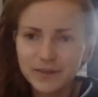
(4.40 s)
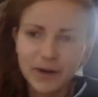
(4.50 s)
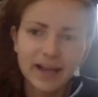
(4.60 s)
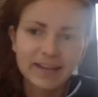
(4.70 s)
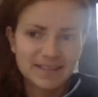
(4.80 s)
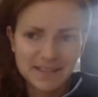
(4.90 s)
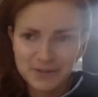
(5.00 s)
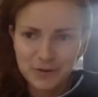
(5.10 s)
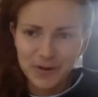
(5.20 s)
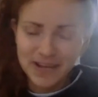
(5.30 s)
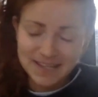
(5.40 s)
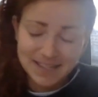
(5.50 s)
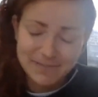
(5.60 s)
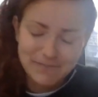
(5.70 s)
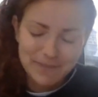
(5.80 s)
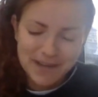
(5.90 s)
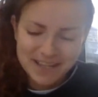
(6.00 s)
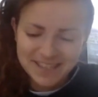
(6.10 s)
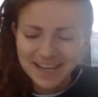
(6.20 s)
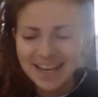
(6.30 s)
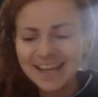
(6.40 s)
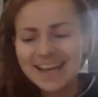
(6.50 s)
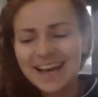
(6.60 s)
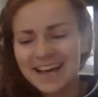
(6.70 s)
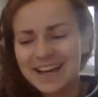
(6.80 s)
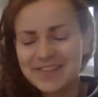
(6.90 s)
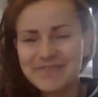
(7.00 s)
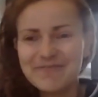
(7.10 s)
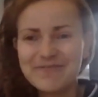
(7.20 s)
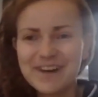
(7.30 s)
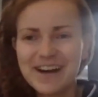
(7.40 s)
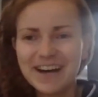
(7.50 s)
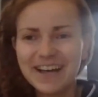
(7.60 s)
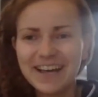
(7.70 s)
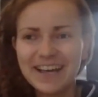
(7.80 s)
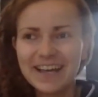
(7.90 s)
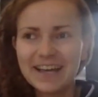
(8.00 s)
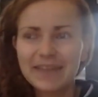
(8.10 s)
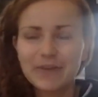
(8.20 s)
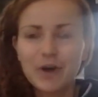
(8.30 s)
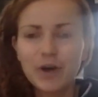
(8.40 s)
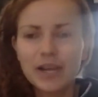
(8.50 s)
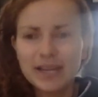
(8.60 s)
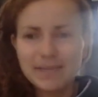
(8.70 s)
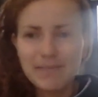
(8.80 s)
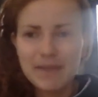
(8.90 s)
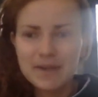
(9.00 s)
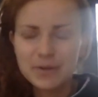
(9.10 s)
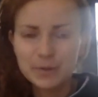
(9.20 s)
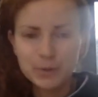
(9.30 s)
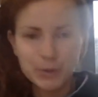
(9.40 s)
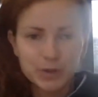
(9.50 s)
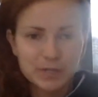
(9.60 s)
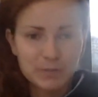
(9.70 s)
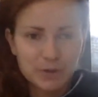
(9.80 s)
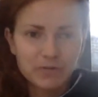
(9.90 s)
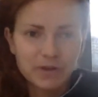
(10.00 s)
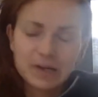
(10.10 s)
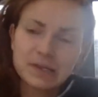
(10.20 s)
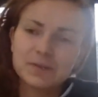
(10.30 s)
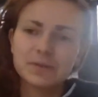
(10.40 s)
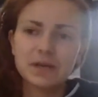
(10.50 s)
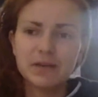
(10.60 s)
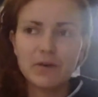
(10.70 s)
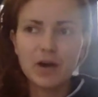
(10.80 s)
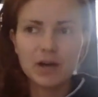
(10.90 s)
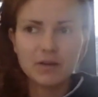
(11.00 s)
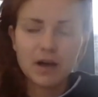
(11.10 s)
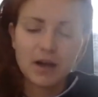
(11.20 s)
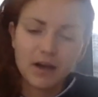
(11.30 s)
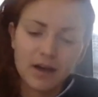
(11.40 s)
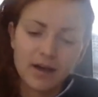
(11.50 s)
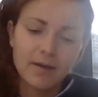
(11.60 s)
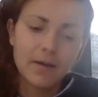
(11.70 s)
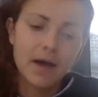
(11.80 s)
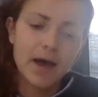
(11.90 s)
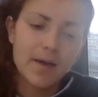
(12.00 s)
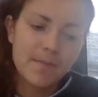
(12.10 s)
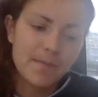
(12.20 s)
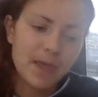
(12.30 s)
I didn't create it personally. My kind of colleague and mentor, Georgie Brunvels, it was kind of her and